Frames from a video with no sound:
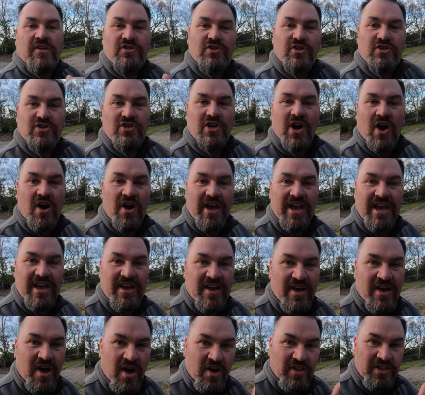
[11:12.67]
Just got
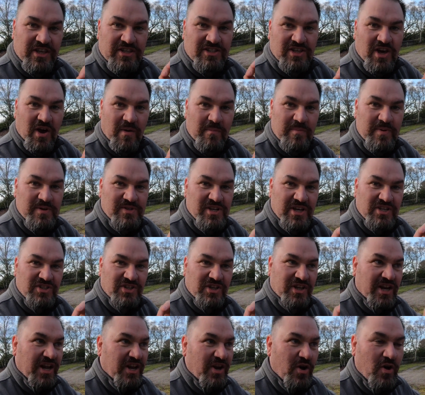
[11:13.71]
here on this
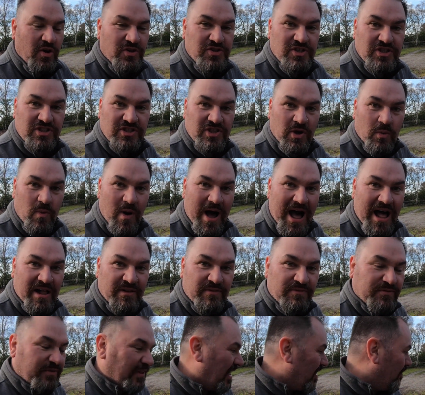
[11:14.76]
composition. I noticed a
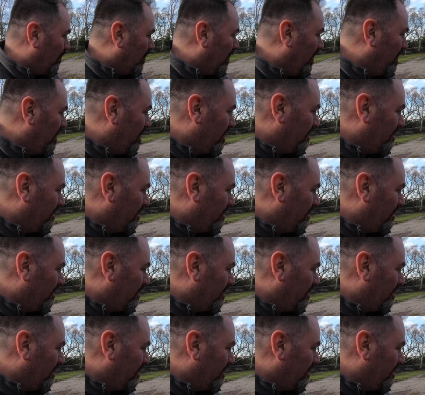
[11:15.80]
wildflower.